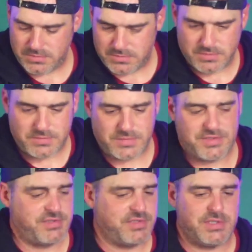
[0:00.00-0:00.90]
let's
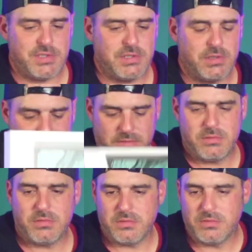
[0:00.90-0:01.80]
see
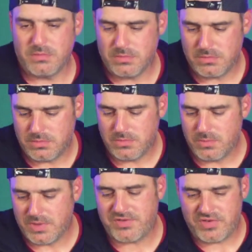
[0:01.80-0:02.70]

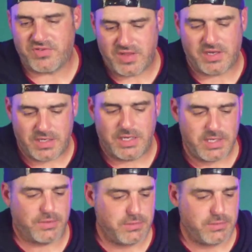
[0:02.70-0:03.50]
what this thing can handle.